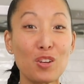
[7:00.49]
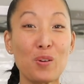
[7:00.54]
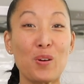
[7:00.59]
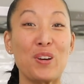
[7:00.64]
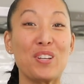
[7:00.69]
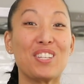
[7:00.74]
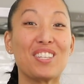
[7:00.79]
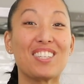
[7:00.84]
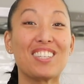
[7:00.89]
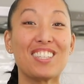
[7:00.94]

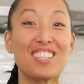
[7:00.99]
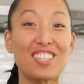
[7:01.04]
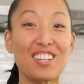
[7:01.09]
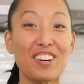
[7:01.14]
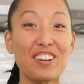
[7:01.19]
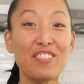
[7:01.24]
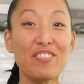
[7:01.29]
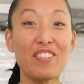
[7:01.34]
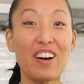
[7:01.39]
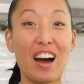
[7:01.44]
going to
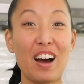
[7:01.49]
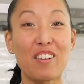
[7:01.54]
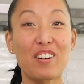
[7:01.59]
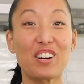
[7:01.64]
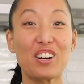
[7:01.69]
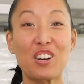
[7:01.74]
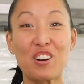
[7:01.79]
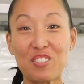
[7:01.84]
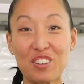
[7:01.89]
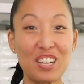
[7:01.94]
stuff our
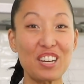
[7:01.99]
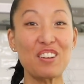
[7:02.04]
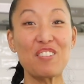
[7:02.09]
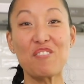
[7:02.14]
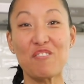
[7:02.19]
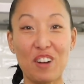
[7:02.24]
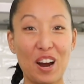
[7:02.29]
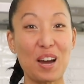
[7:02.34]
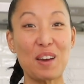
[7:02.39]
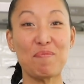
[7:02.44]
Korean
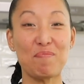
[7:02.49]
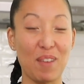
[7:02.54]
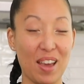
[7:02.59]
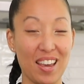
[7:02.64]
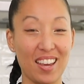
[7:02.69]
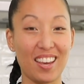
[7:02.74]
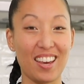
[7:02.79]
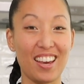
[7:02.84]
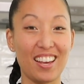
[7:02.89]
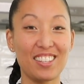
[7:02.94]
fried
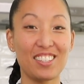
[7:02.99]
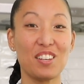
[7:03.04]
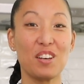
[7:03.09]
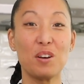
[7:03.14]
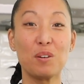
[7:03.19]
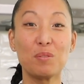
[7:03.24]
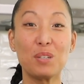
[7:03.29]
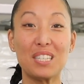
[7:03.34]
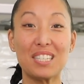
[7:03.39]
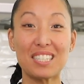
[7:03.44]
pancakes
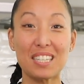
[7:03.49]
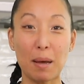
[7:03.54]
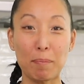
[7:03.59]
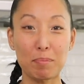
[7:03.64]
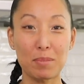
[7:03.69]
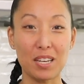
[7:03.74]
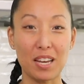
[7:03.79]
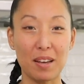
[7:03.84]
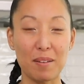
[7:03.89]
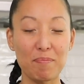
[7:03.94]
with
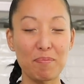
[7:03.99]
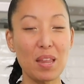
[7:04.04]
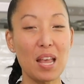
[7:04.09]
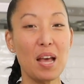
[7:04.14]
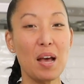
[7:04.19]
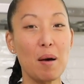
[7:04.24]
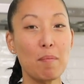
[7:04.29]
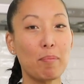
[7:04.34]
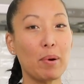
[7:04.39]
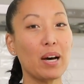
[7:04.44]
japchae.
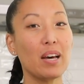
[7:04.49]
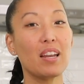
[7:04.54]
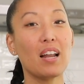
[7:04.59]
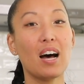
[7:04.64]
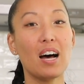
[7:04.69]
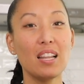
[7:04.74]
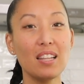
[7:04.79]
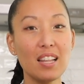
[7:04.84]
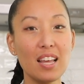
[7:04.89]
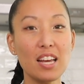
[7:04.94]
But
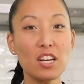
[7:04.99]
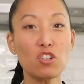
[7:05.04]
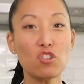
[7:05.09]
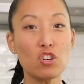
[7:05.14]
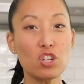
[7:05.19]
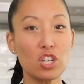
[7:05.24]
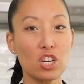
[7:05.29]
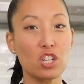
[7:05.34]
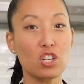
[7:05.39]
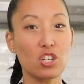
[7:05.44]
unlike
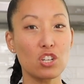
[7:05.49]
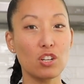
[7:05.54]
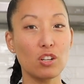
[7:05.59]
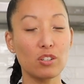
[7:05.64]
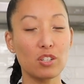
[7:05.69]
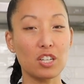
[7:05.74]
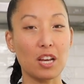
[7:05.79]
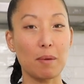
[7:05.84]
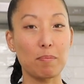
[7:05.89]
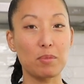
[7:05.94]
traditional
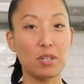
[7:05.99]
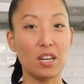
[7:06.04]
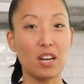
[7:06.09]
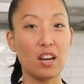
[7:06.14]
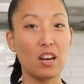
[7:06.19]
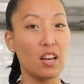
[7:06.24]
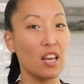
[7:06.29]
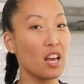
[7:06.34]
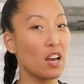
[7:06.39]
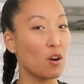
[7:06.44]

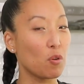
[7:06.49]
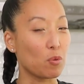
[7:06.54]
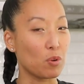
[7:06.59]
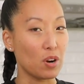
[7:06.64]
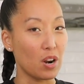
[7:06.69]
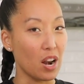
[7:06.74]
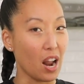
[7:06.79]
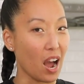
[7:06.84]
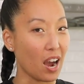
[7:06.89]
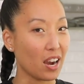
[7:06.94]
japchae, we're
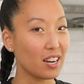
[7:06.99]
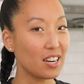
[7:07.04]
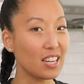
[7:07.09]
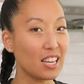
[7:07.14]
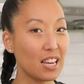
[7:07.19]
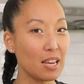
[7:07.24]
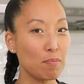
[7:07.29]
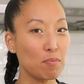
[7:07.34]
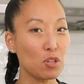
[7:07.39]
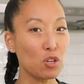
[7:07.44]
not going to
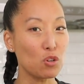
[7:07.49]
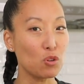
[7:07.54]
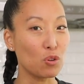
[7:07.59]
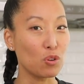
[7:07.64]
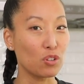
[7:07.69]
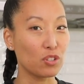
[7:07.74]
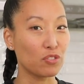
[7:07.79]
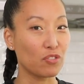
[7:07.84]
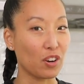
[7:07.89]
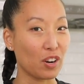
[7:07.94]
keep the
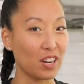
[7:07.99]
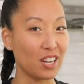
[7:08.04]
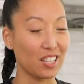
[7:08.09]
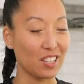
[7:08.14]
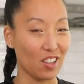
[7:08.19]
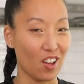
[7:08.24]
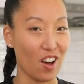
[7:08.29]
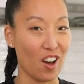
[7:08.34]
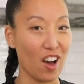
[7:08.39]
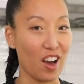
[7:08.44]
noodles very
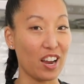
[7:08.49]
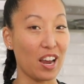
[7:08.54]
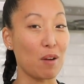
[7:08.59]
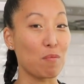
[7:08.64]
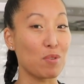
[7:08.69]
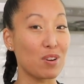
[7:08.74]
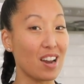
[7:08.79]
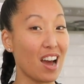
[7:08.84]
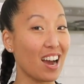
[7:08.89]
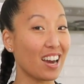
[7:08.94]
long, and
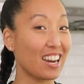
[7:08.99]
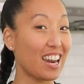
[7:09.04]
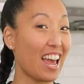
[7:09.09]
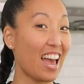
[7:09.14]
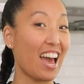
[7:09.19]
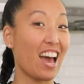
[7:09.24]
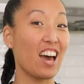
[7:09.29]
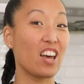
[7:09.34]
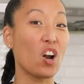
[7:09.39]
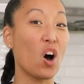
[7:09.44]
we're not going to
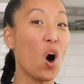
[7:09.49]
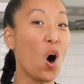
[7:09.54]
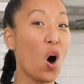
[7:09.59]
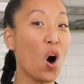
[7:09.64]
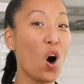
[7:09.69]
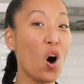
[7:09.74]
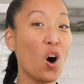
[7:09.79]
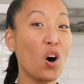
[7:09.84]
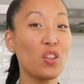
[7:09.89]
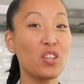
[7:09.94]
add
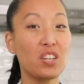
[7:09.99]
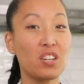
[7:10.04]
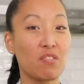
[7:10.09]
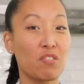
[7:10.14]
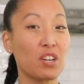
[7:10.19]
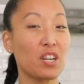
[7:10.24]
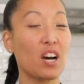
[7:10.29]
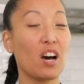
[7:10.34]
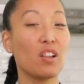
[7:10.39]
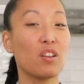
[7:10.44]
all the
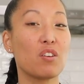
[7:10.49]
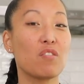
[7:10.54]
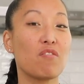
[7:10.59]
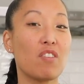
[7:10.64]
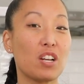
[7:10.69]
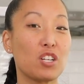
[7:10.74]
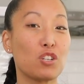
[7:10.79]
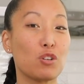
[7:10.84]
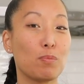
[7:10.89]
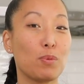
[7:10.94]
different colored
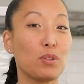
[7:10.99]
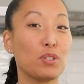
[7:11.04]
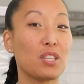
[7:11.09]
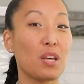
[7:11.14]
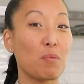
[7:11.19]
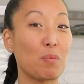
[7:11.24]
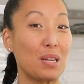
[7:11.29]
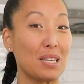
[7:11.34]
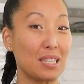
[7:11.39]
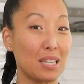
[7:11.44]
vegetables
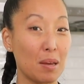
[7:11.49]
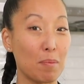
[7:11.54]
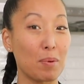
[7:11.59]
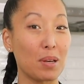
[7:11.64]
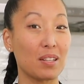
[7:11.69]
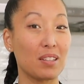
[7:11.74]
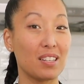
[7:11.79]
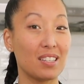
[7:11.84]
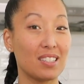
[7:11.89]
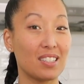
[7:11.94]
that we
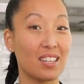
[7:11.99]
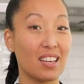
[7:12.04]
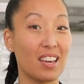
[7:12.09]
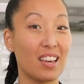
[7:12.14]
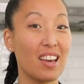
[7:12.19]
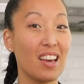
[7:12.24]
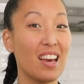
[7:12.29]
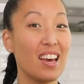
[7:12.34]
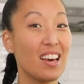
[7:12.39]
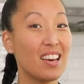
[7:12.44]
typically see.
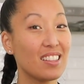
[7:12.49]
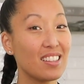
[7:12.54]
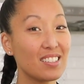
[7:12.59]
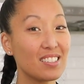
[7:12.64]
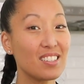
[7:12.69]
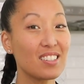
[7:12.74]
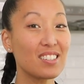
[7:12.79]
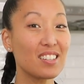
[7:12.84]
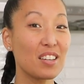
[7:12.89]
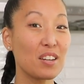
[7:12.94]
This
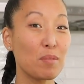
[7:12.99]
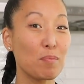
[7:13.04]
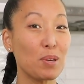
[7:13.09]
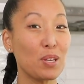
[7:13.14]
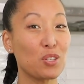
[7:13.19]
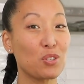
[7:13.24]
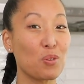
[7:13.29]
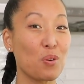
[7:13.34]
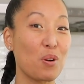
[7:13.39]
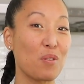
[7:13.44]
is going to be
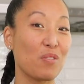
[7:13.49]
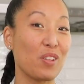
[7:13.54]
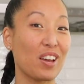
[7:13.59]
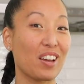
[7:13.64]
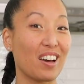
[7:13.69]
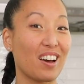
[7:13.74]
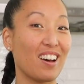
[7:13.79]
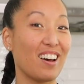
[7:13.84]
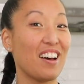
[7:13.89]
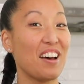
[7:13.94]
sort of like
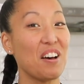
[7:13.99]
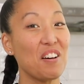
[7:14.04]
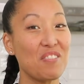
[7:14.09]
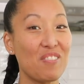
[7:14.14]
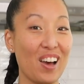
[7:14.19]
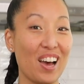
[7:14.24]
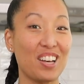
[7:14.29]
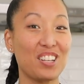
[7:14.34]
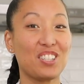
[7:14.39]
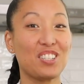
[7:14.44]
a
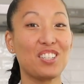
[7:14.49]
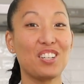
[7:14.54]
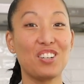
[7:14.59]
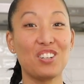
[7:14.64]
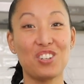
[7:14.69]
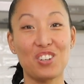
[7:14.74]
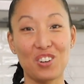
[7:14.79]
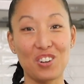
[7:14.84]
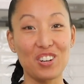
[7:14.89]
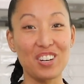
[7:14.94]
fast
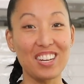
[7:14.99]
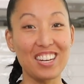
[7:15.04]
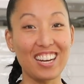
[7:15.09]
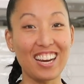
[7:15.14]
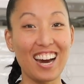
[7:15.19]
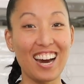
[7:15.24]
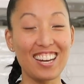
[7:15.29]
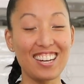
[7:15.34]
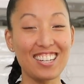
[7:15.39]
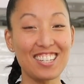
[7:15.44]
and dirty
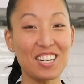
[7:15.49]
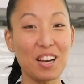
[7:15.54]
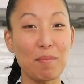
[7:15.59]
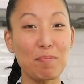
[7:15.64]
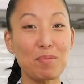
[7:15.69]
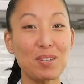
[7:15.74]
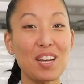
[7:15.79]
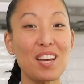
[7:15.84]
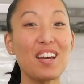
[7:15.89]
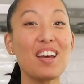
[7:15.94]
kind of
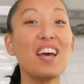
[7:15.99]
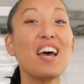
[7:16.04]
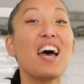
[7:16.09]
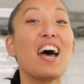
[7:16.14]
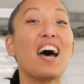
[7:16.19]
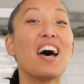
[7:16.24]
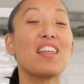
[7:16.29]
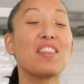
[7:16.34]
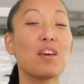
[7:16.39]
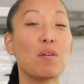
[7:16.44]
japchae,
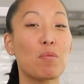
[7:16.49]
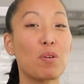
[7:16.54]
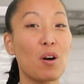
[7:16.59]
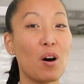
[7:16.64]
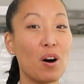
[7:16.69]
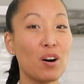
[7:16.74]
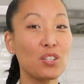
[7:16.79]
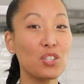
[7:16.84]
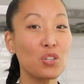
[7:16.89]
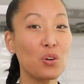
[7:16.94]
and then we're
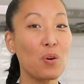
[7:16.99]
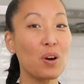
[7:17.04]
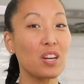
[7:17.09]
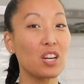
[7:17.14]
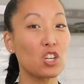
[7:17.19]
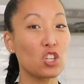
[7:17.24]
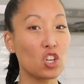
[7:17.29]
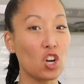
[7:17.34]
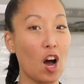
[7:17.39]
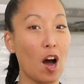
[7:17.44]
also going to
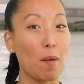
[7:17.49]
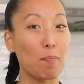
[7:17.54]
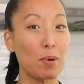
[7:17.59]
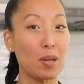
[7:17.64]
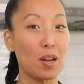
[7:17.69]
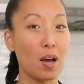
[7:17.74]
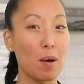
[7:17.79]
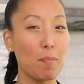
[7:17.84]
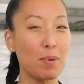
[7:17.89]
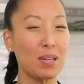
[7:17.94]
chop it
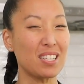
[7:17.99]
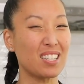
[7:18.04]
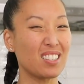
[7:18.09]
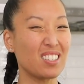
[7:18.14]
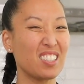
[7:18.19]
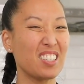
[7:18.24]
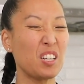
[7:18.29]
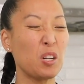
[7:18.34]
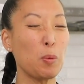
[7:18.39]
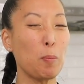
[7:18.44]
up into
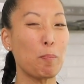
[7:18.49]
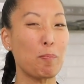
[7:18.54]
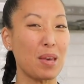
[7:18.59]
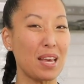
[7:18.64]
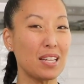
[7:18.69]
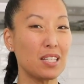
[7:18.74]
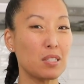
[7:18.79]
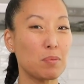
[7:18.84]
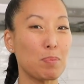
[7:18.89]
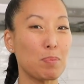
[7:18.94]
little bits